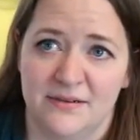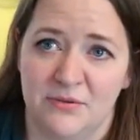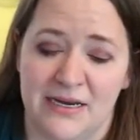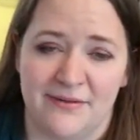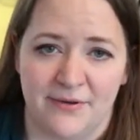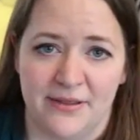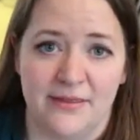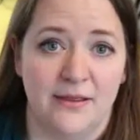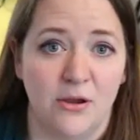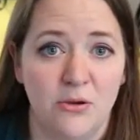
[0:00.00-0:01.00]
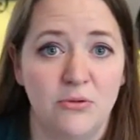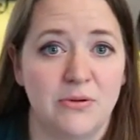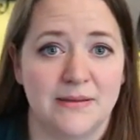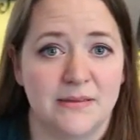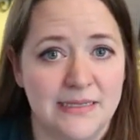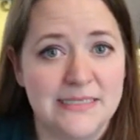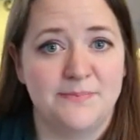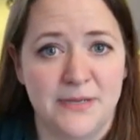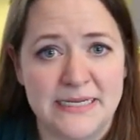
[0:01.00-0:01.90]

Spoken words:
whenever I think, oh, let's buy